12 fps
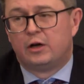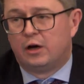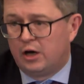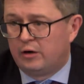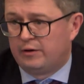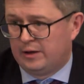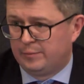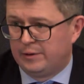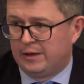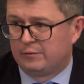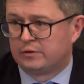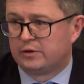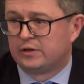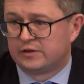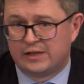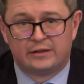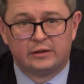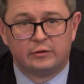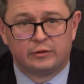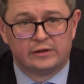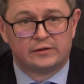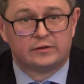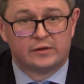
are about setting rates.